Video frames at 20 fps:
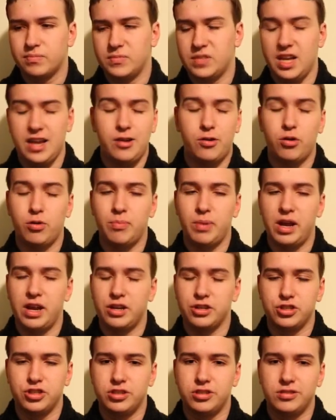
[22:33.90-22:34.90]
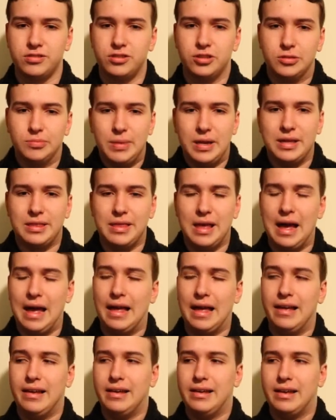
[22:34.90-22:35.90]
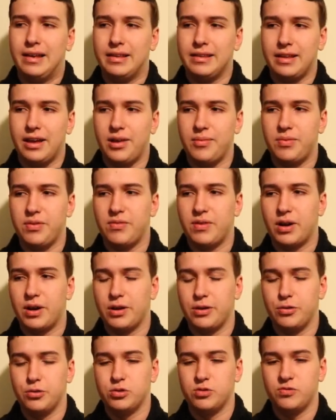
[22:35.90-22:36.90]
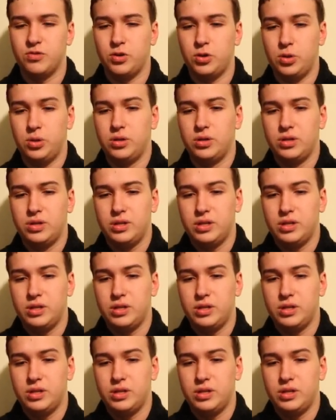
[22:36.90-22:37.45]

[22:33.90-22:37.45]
Deck or banish, just make that. That'd be very useful.